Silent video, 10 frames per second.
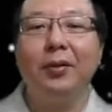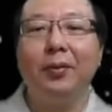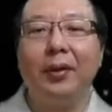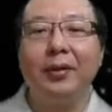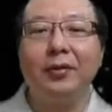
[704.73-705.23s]

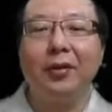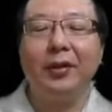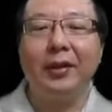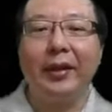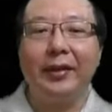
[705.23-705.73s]
whereas all
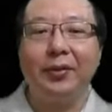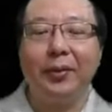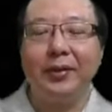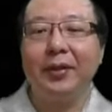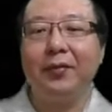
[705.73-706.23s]
the lighter
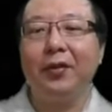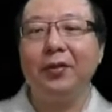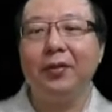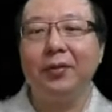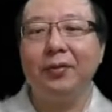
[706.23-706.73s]
ones have
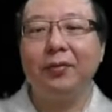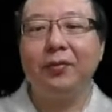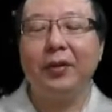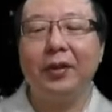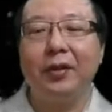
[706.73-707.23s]
gone
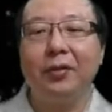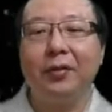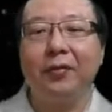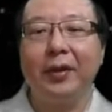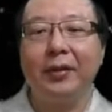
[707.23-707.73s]
further to the
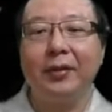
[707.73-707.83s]
front.